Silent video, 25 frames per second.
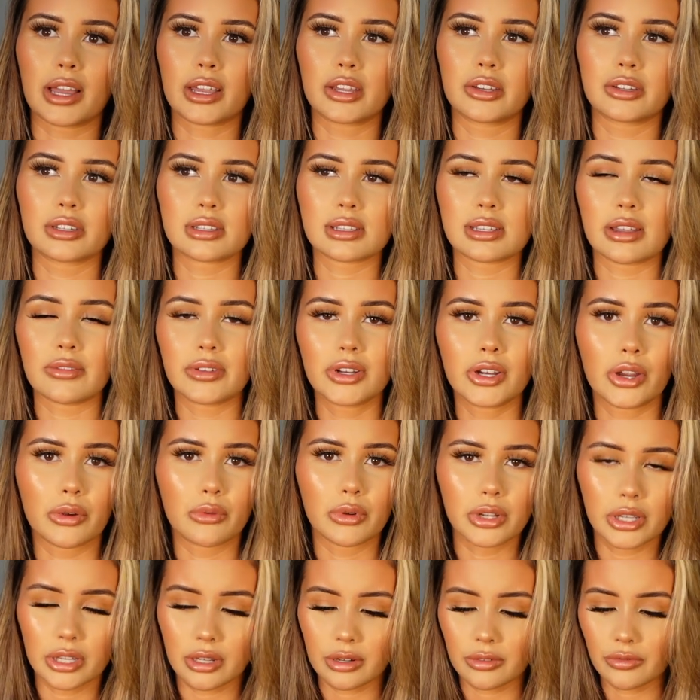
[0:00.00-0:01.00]
Like you just never know
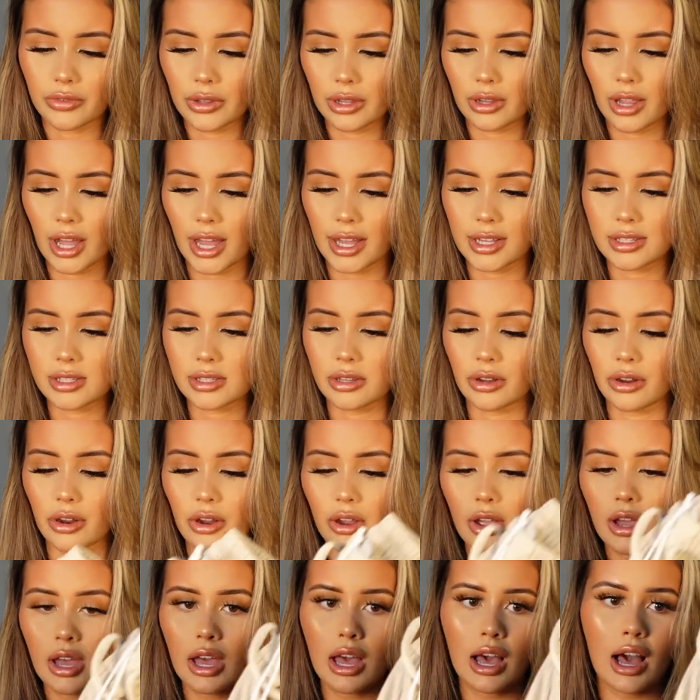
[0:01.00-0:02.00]
what you're going to feel like. So
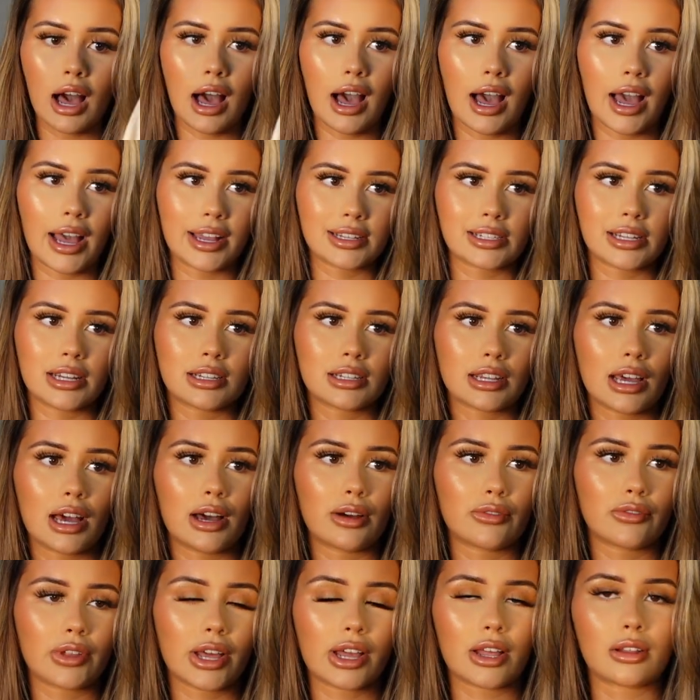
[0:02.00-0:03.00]
I tend to
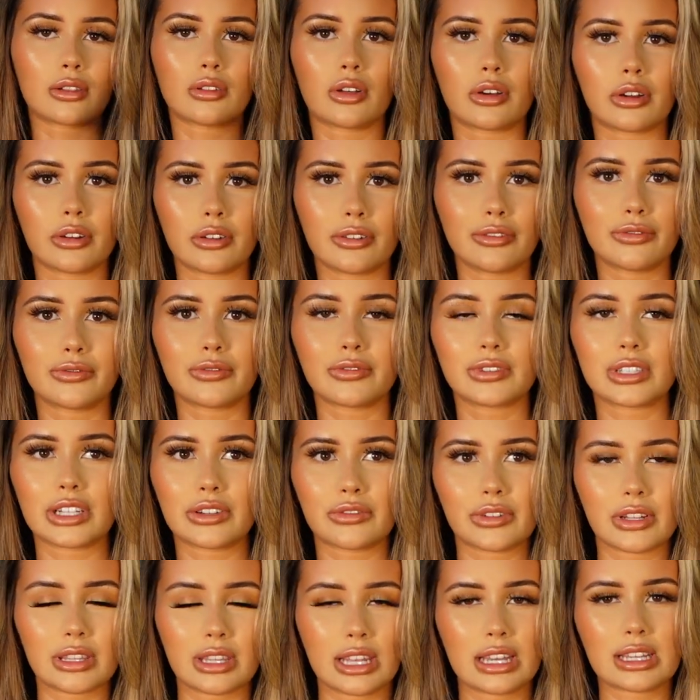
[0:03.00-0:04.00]
have like a lot of
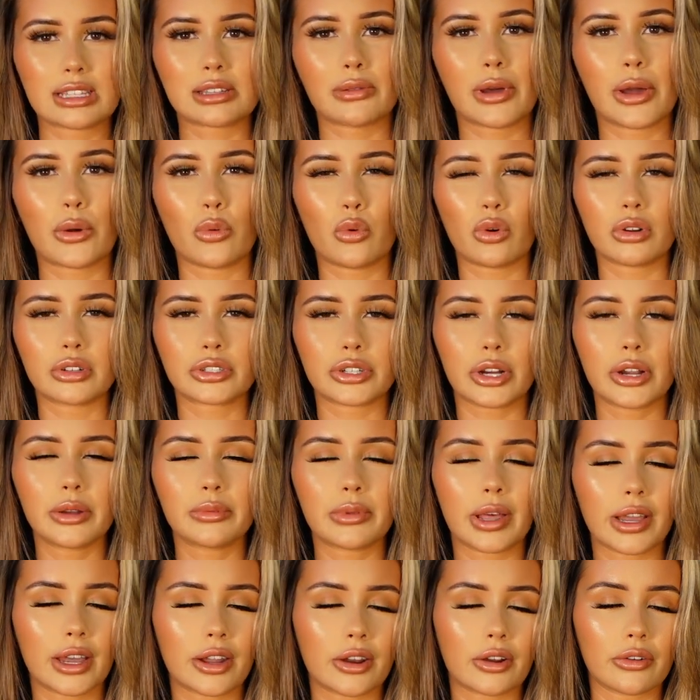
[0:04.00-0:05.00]
different things in my wardrobe.
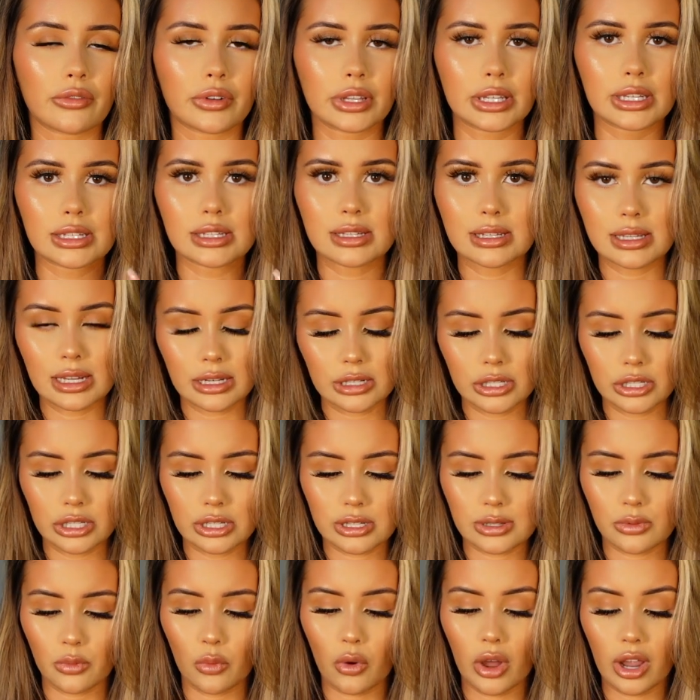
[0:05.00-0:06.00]
Like I don't really stick to
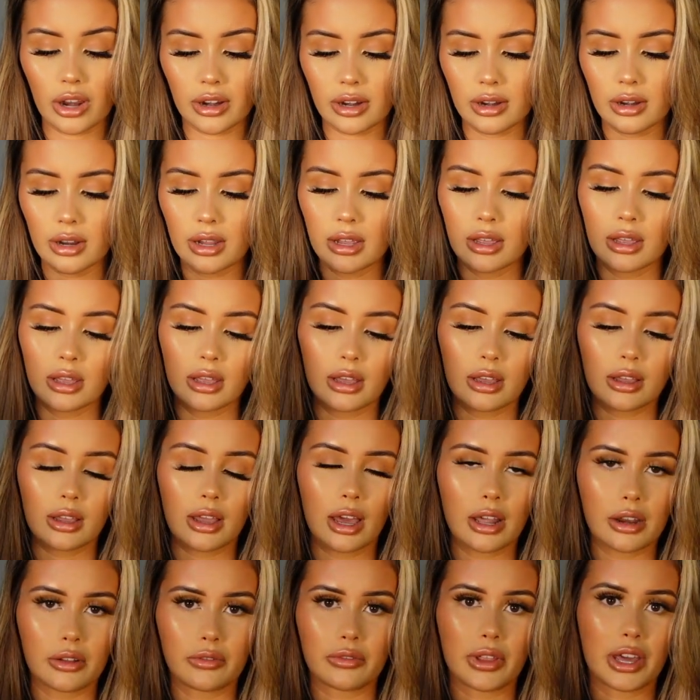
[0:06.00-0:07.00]
just one
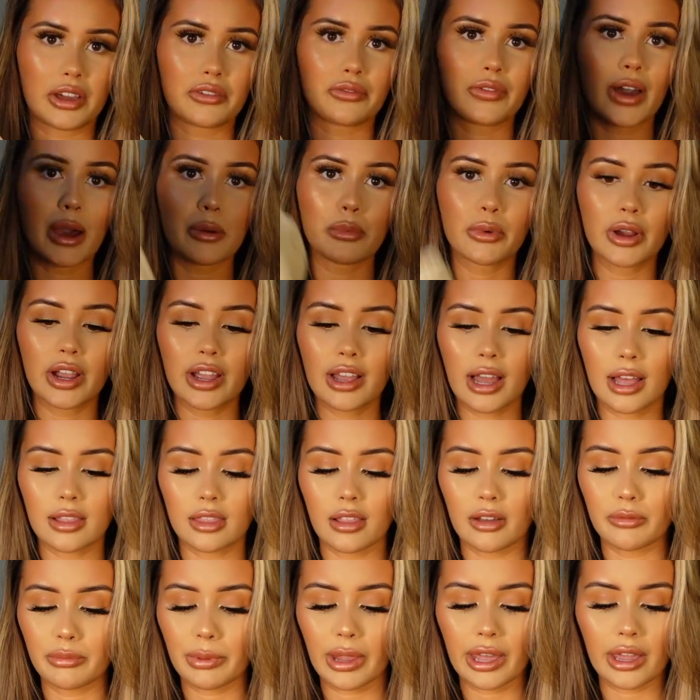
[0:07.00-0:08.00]
kind of like fabric. I
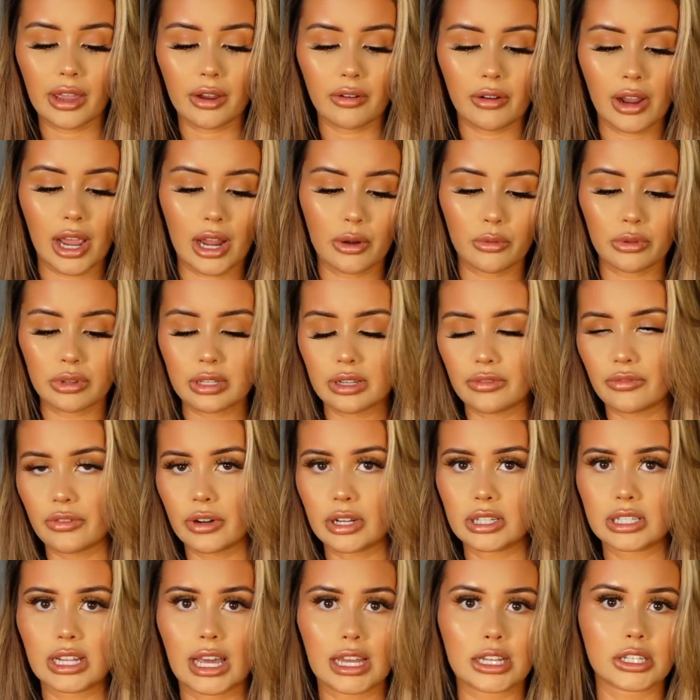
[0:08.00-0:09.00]
love playing around with
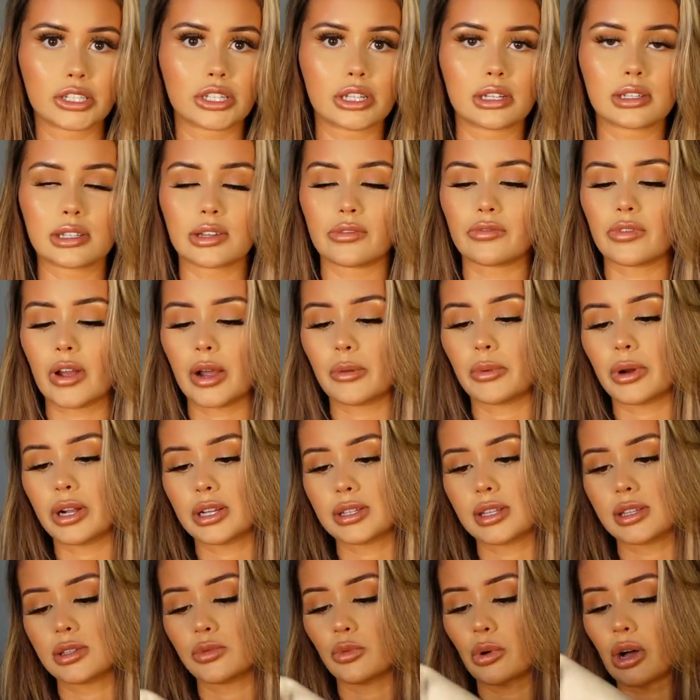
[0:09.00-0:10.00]
different textures and
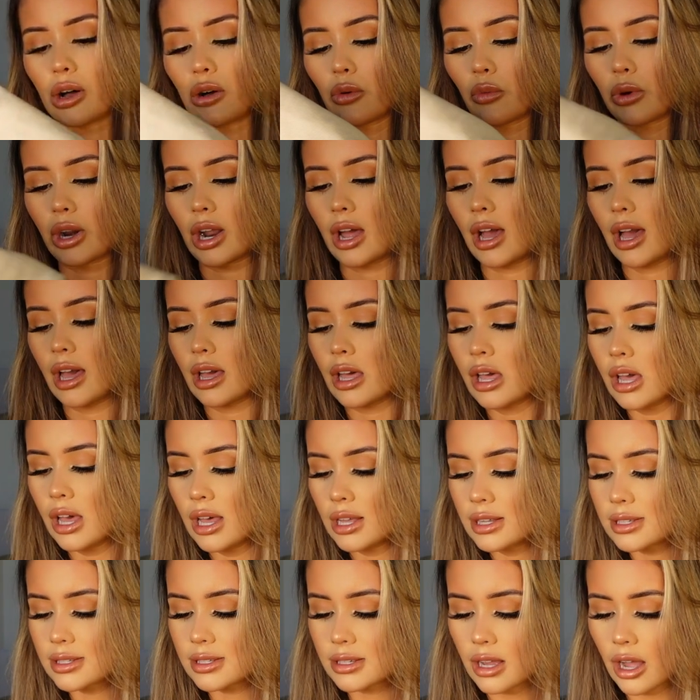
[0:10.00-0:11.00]
fabrics as well when I
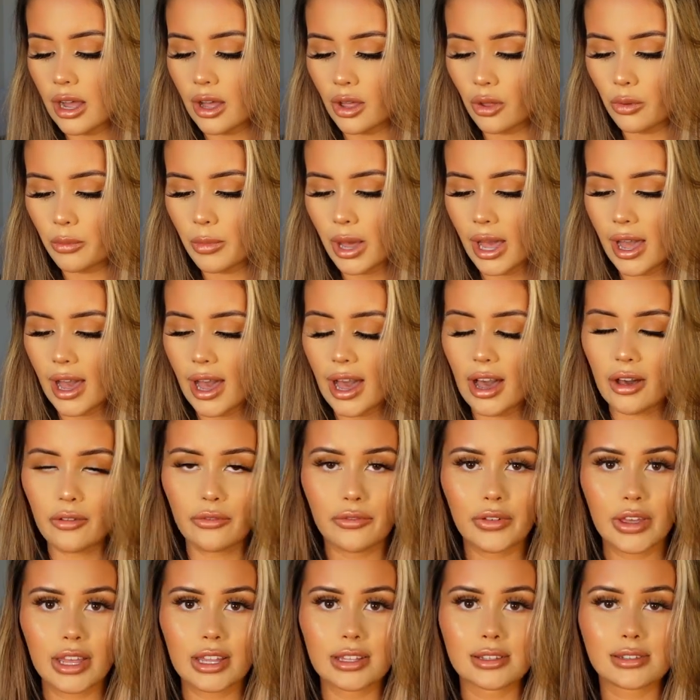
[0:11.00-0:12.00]
style my
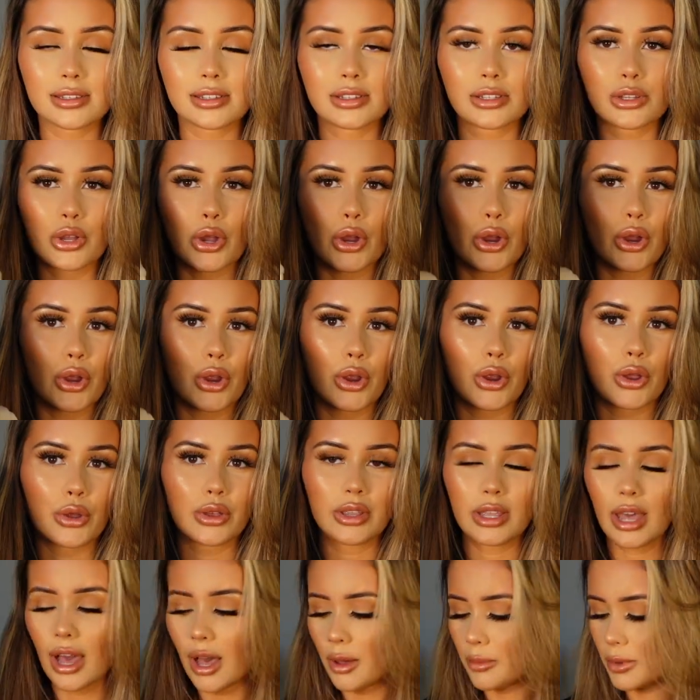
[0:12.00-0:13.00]
outfits. So
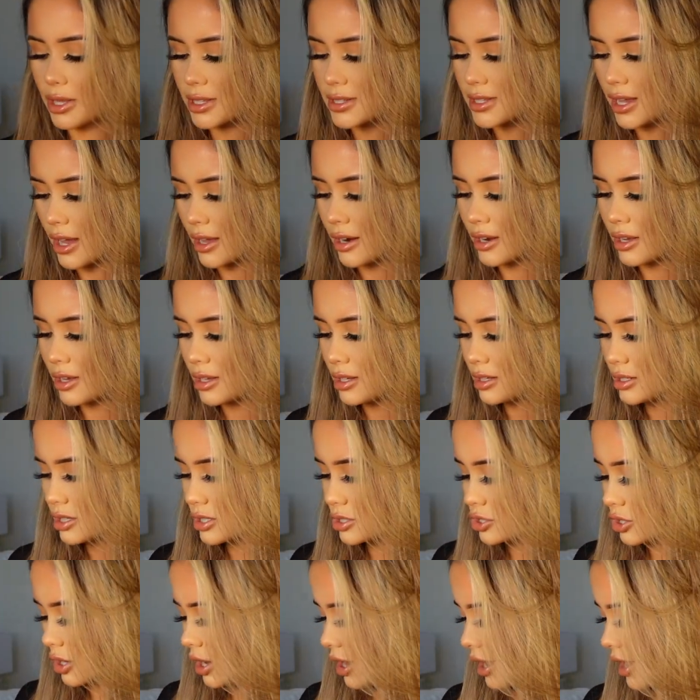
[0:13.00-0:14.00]
yeah, I'm excited to
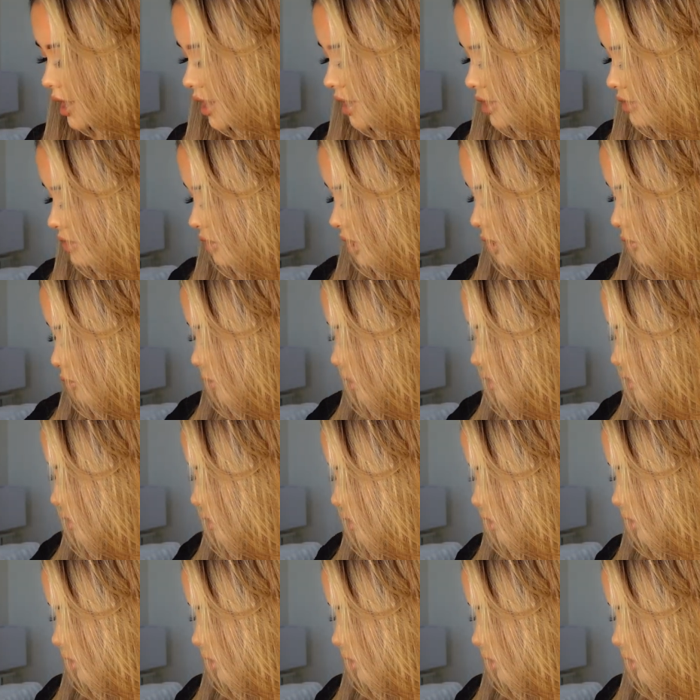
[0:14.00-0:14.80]
try that one